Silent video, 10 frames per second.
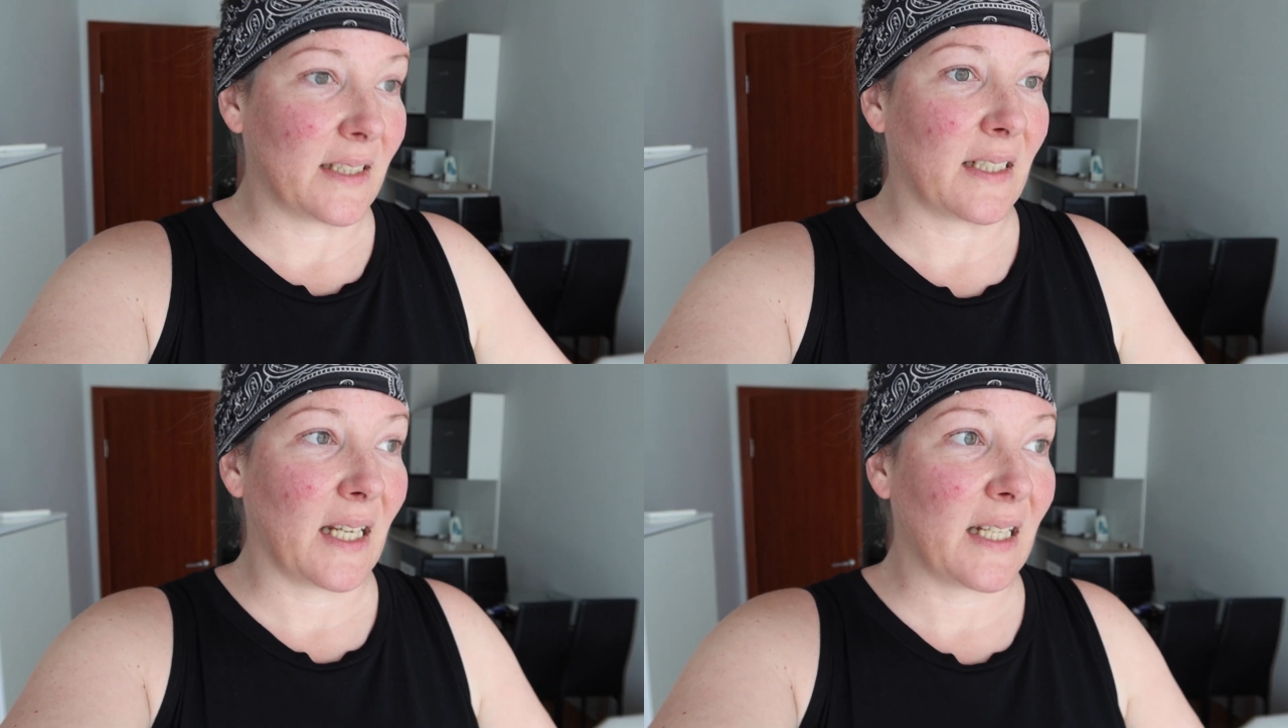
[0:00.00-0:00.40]

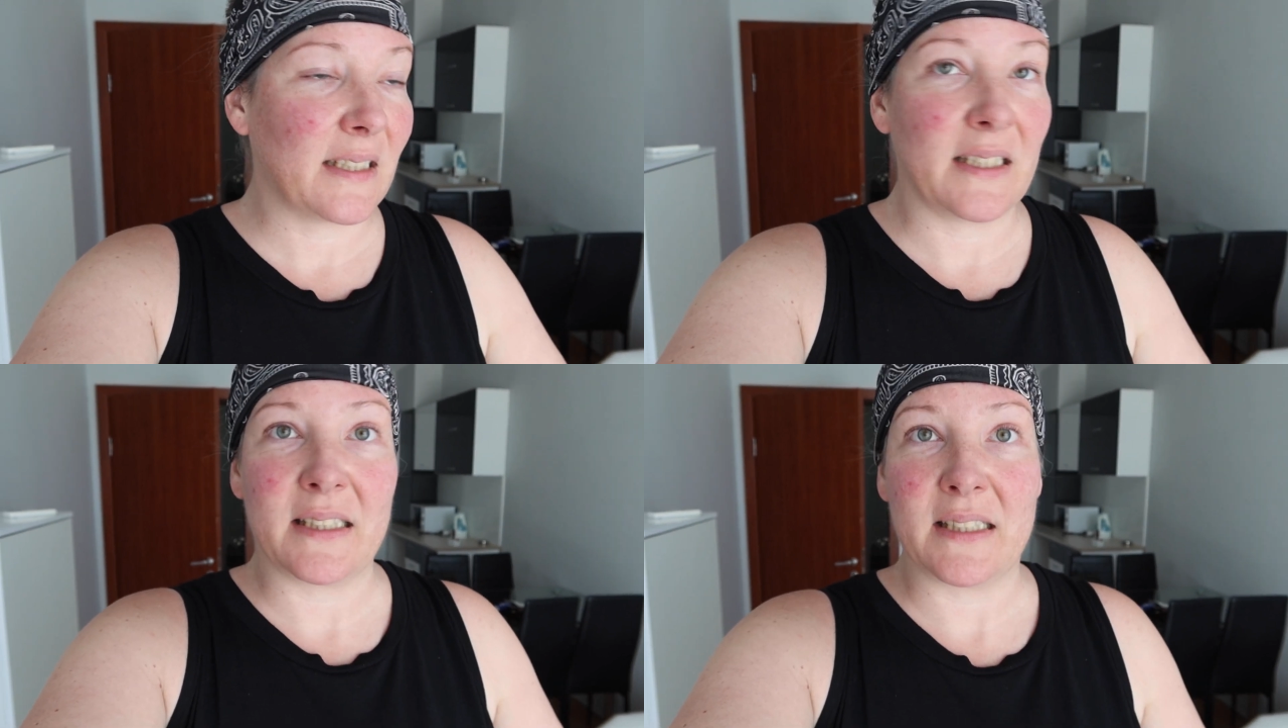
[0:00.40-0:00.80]
listen,
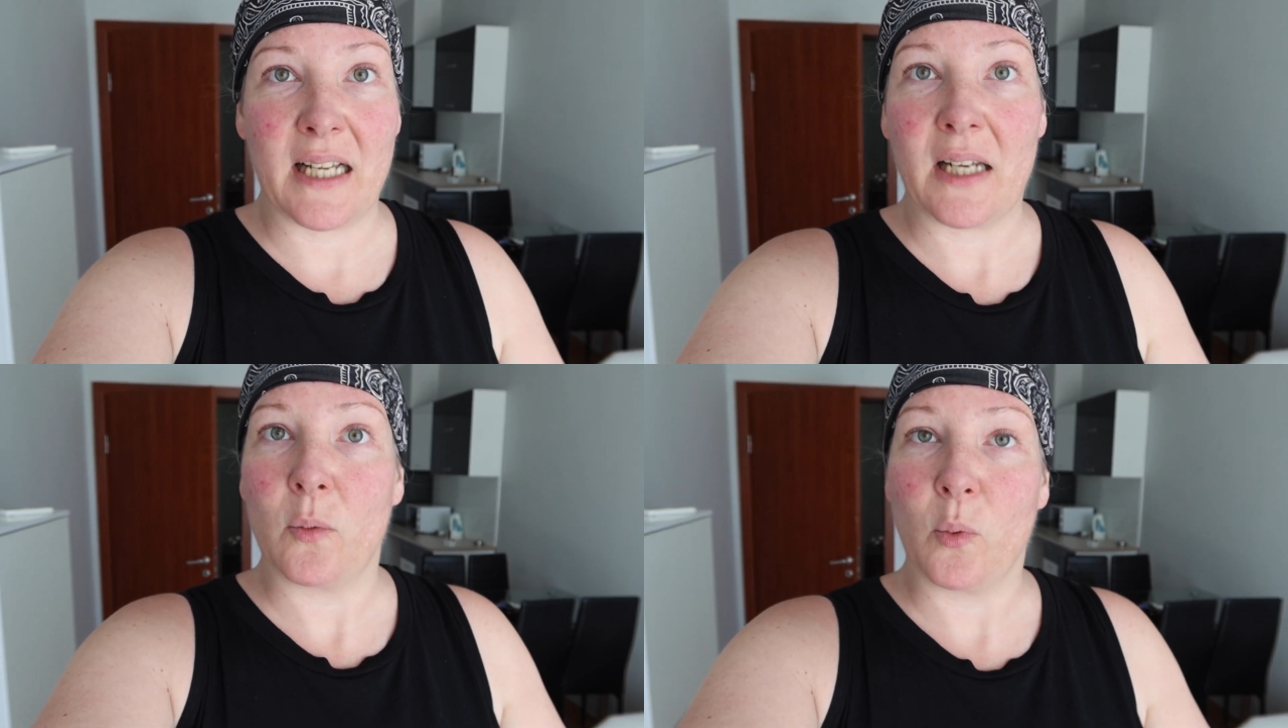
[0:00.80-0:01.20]
guys, this is
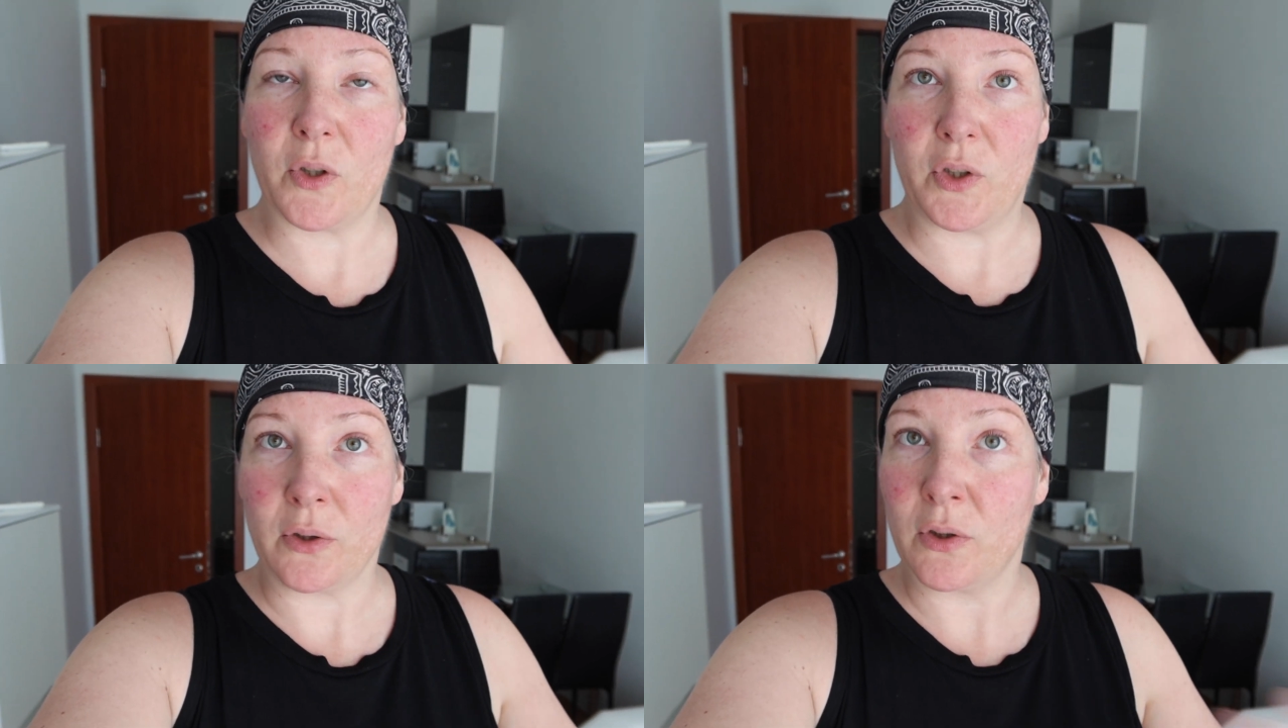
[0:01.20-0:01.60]
not
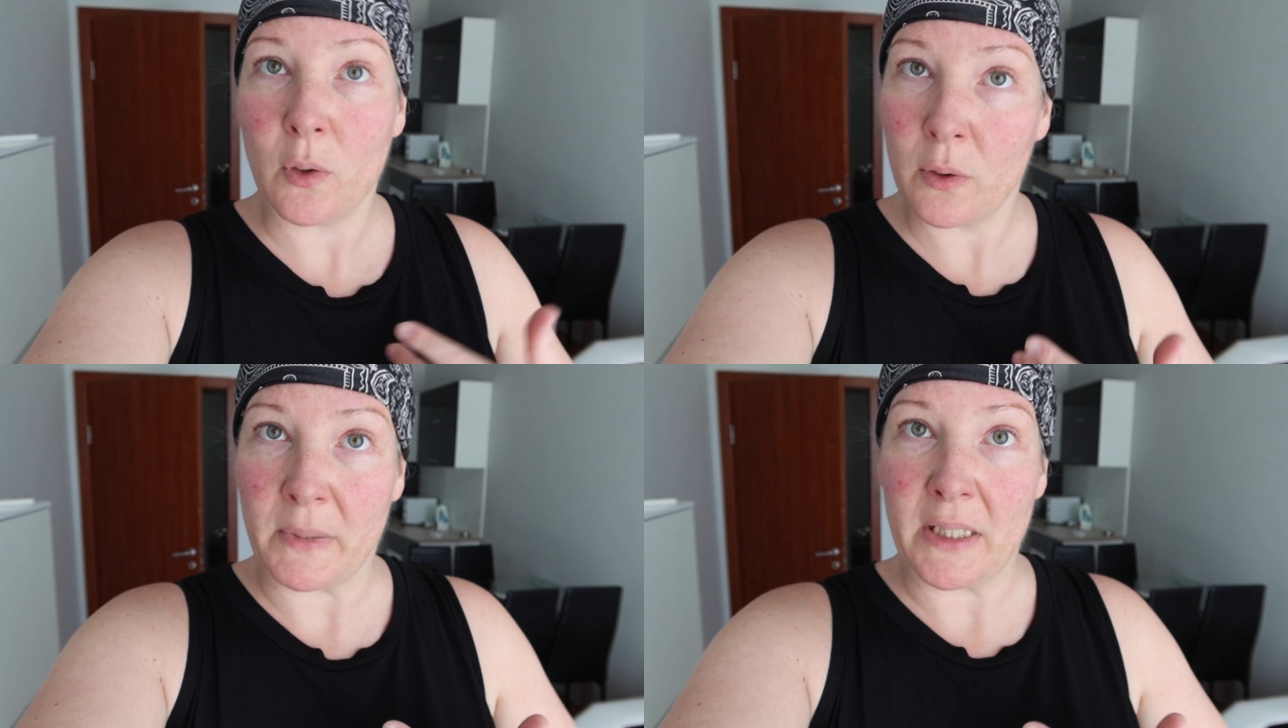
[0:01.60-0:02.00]
what you
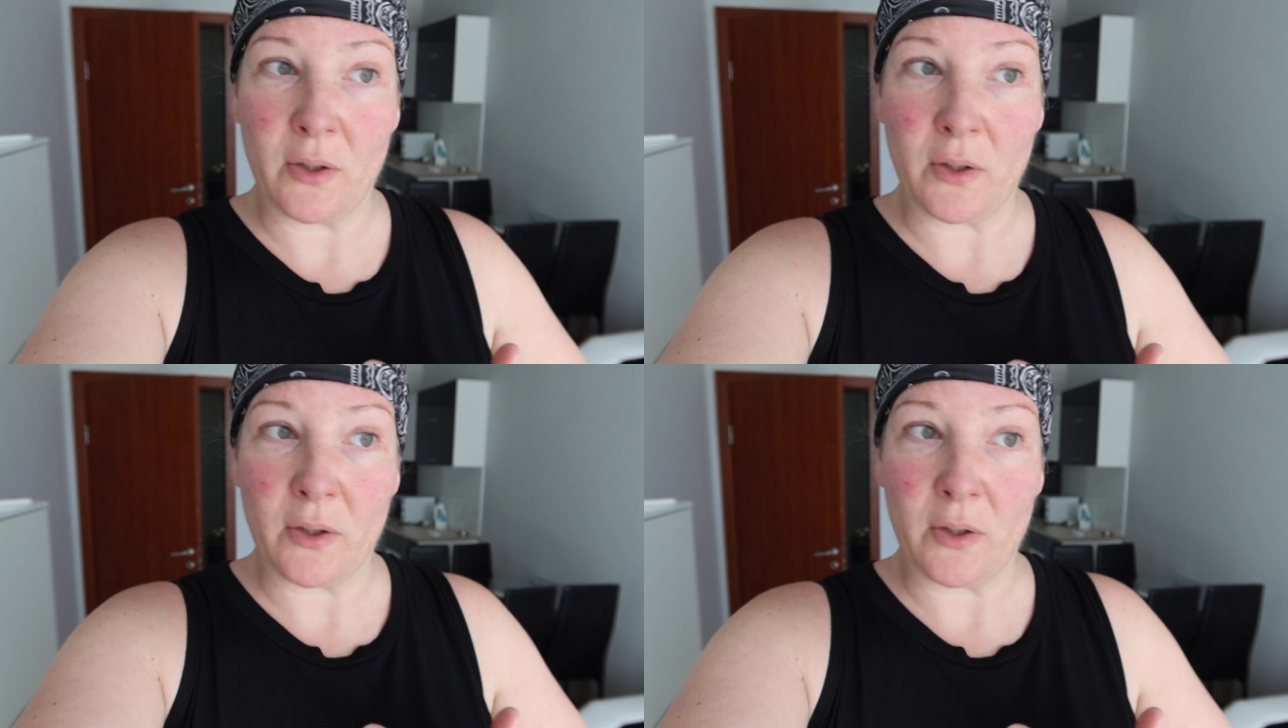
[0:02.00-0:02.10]
sold me.